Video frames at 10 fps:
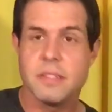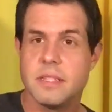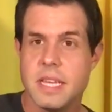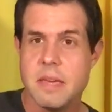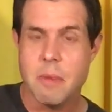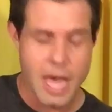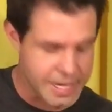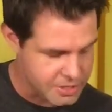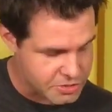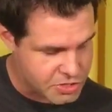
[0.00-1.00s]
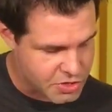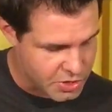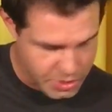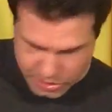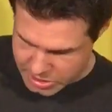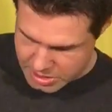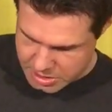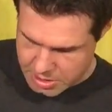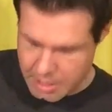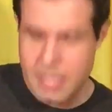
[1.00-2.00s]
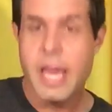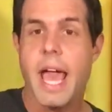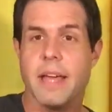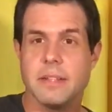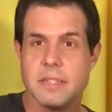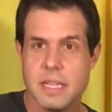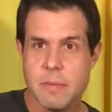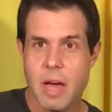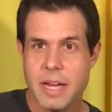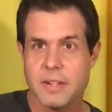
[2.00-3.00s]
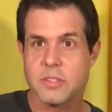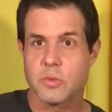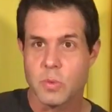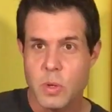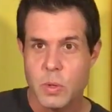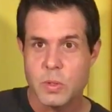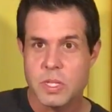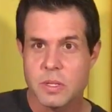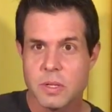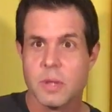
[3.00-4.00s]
D minor's 3rd and D minor's root,